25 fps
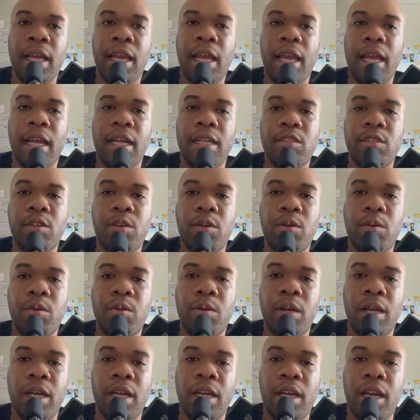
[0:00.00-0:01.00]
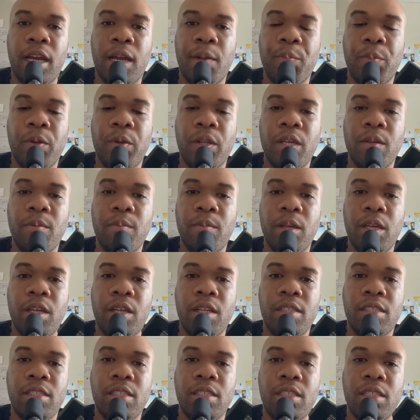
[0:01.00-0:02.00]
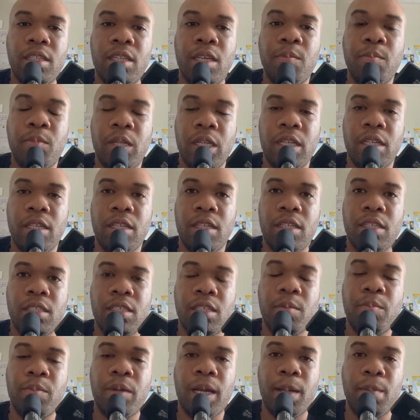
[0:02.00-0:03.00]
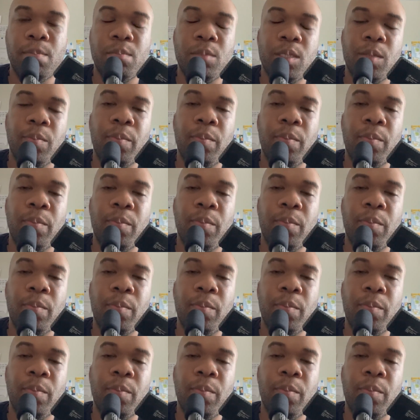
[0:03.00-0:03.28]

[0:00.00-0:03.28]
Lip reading: And so it's tempting to sometimes